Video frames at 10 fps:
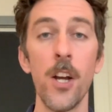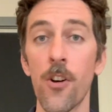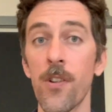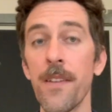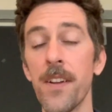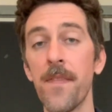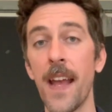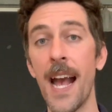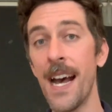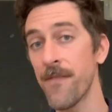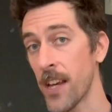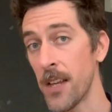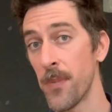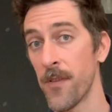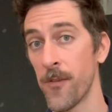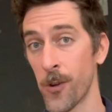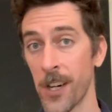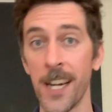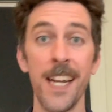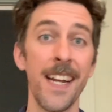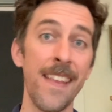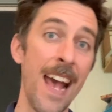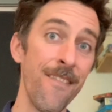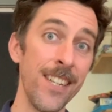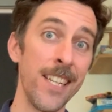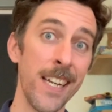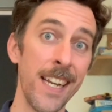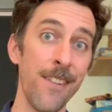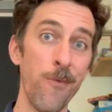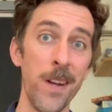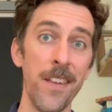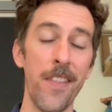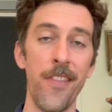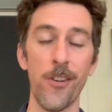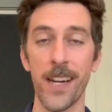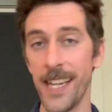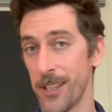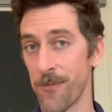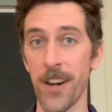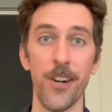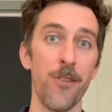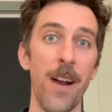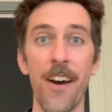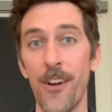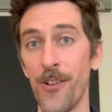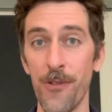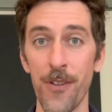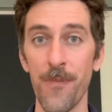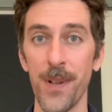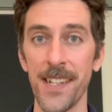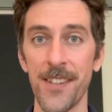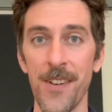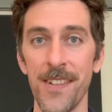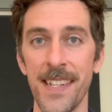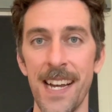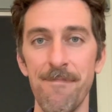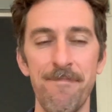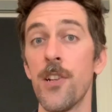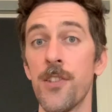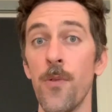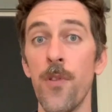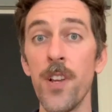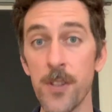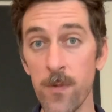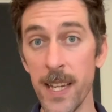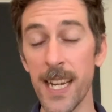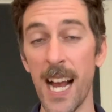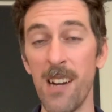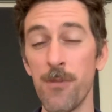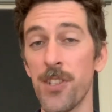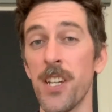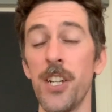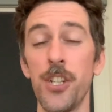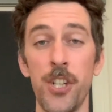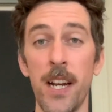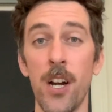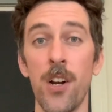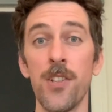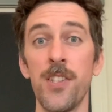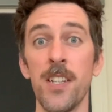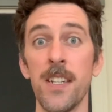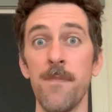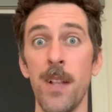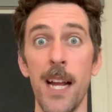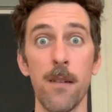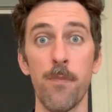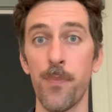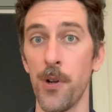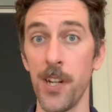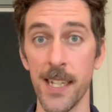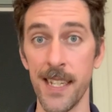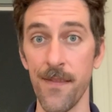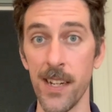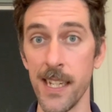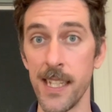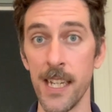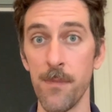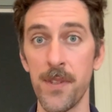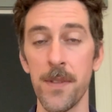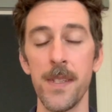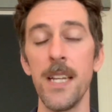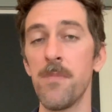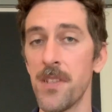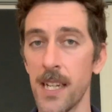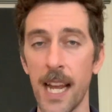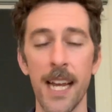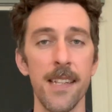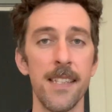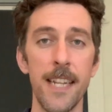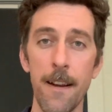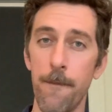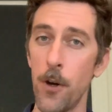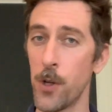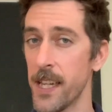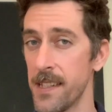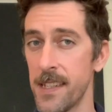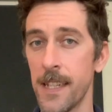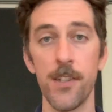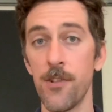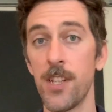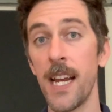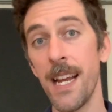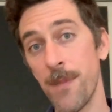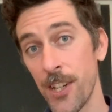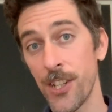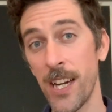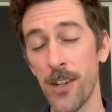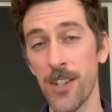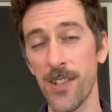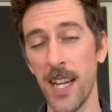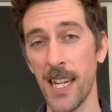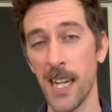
Or even if they have done it before, they haven't done it with their kids running around all over the place all the time. So this week, I'm just gonna share some like productivity tips to kind of stay focused. So today I'm gonna share just like